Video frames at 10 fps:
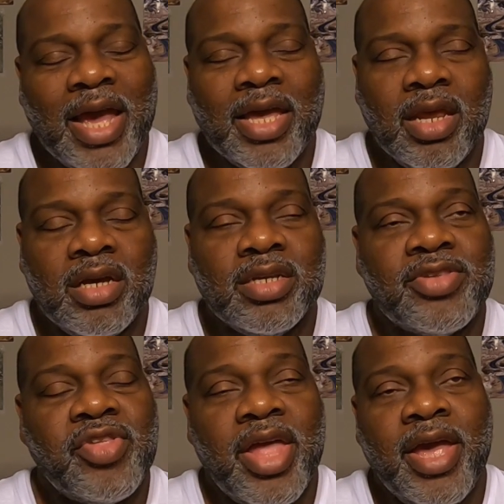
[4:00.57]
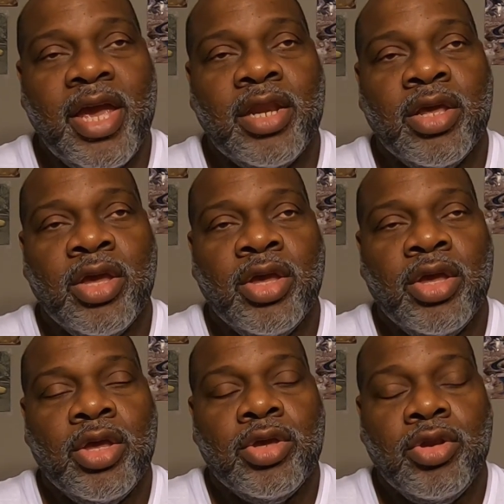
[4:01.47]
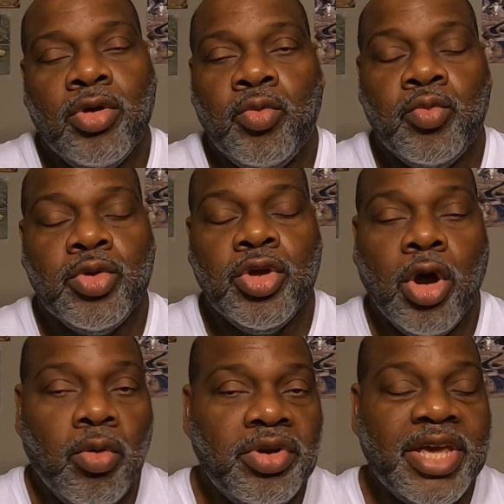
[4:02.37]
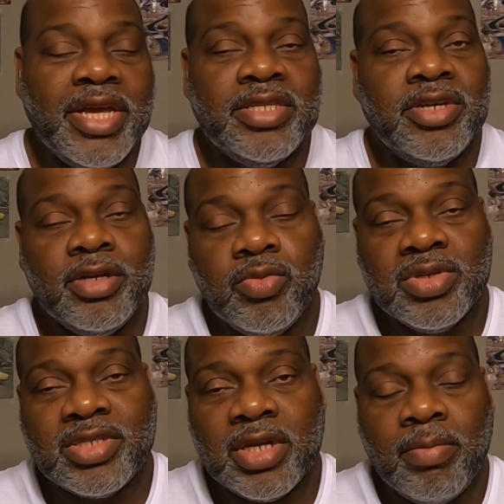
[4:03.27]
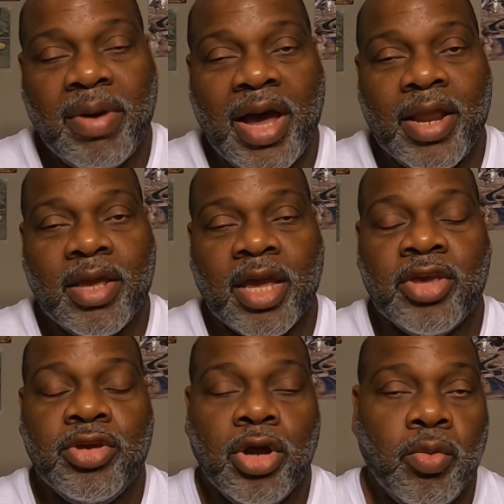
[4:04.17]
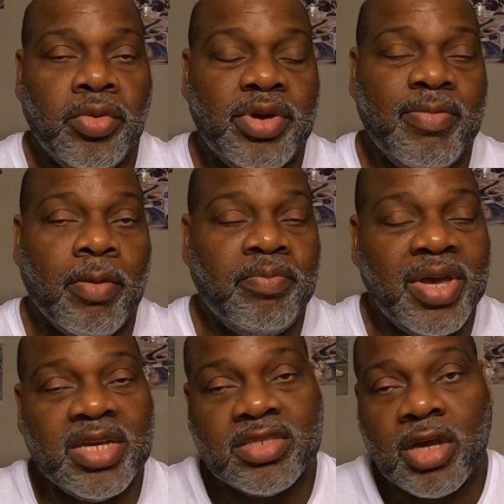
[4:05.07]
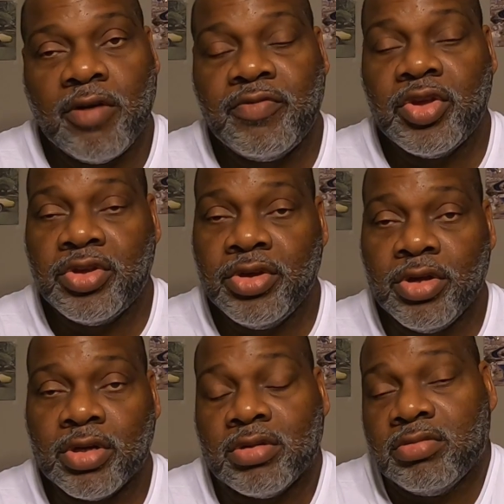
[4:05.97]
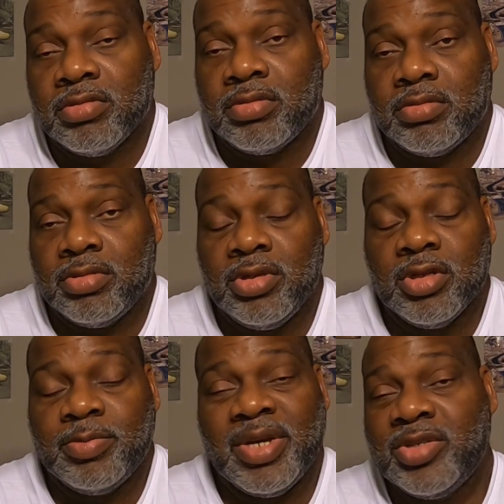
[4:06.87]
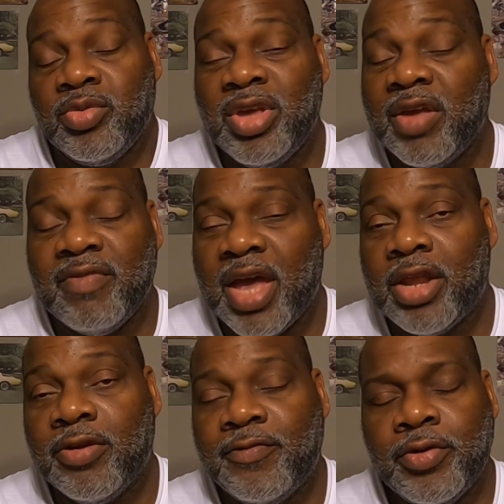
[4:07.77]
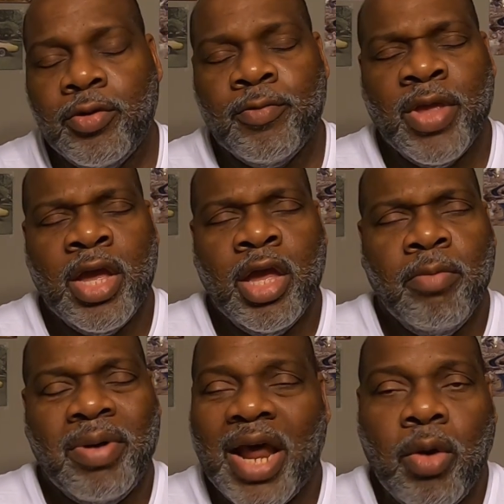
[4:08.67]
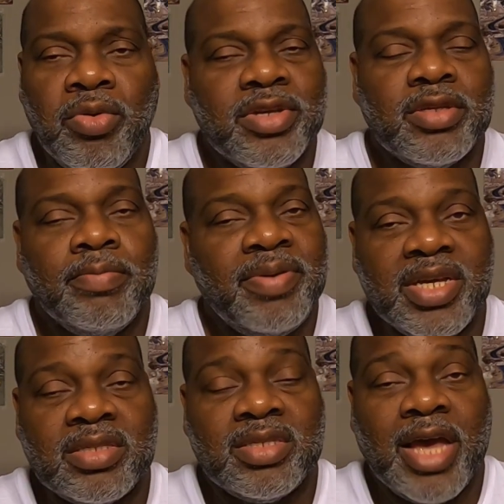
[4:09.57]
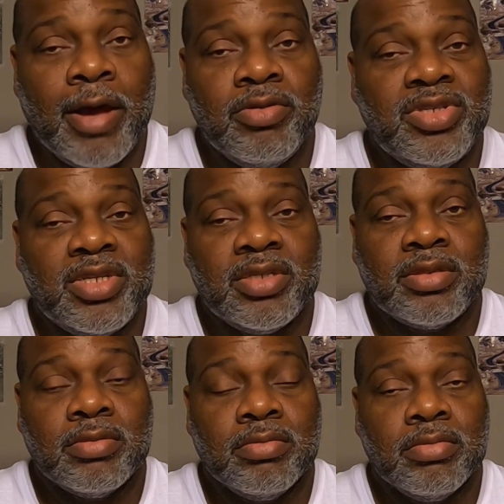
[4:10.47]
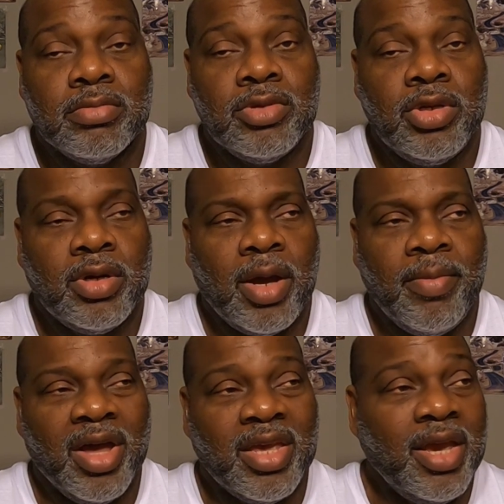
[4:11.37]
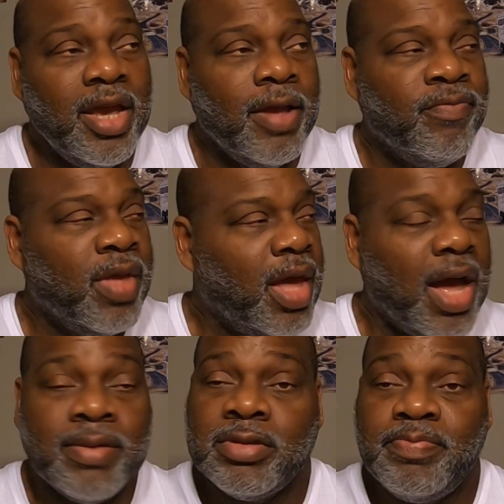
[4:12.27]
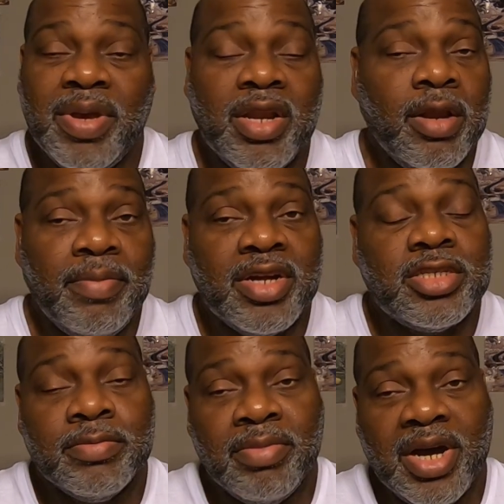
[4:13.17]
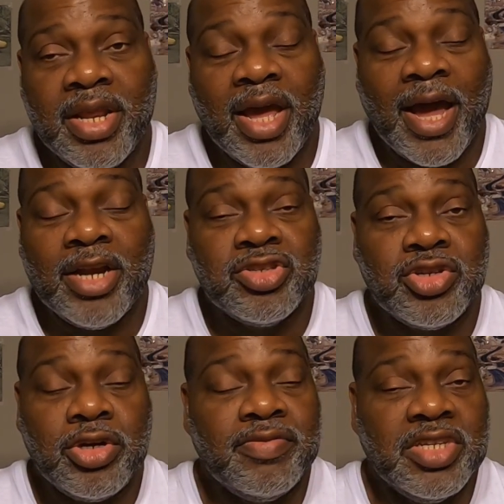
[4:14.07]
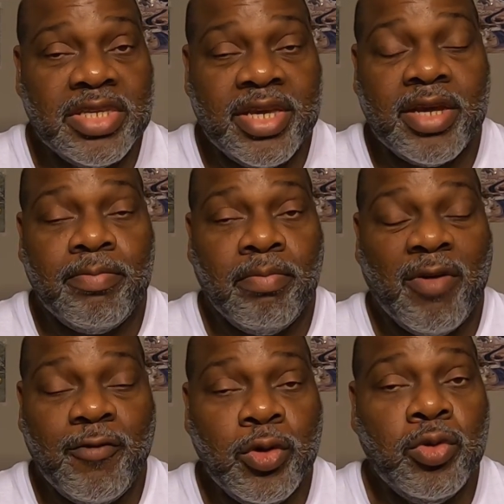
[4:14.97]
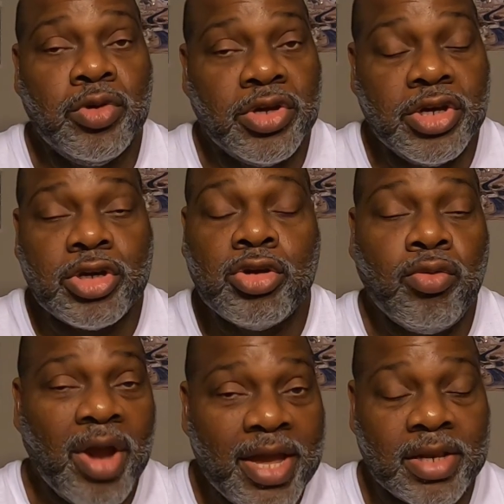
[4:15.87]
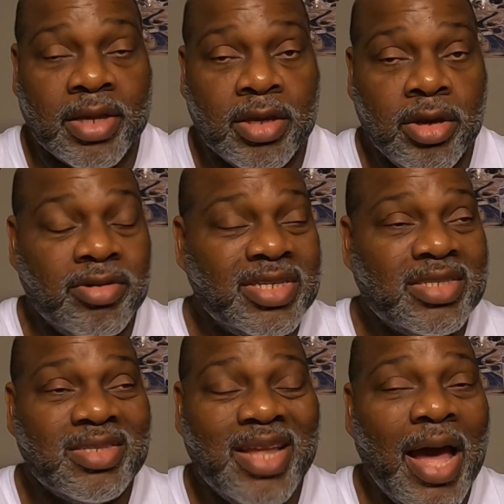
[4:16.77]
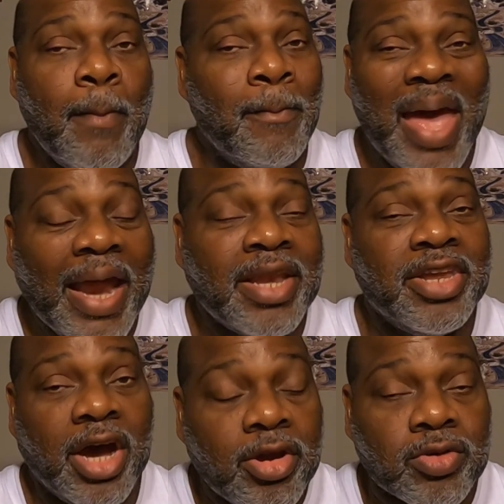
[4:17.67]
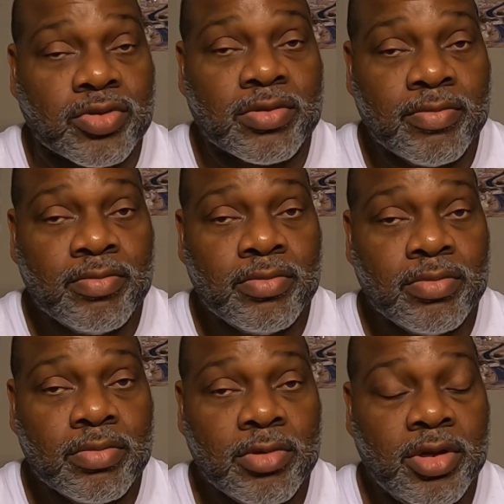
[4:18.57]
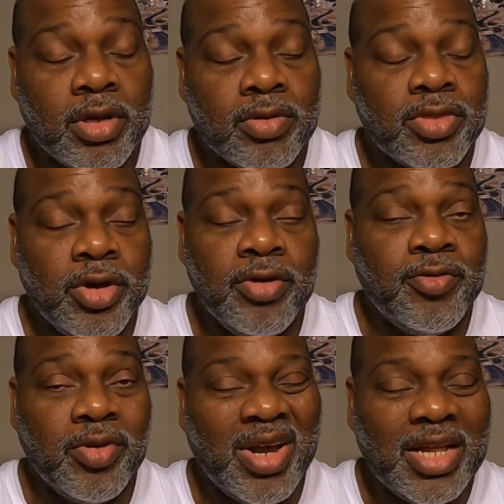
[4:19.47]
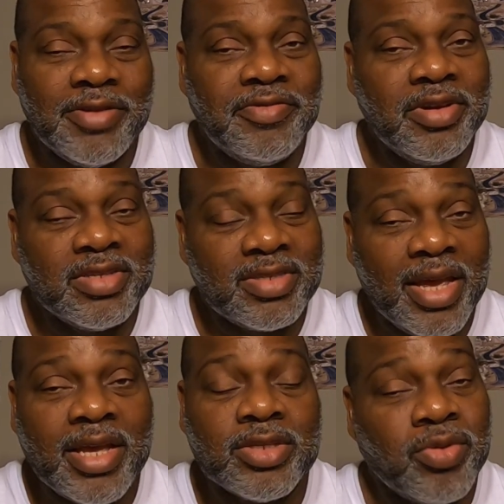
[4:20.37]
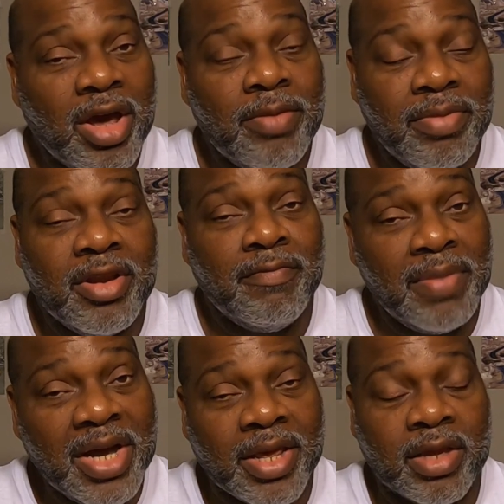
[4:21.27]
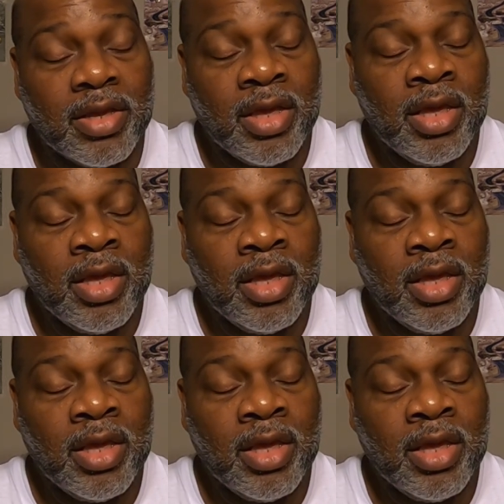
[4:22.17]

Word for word: I can understand. You know, you don't want to eat dinner with somebody and you don't want them to piss off the cook because, you know, especially when you haven't gotten your food. But I wasn't pissy. I was just, you know, again, I'm spending a bunch of money. I deserve to get my food cooked correctly. You know, this is not McDonald's. You know, $34 for a steak is quite a bit of money.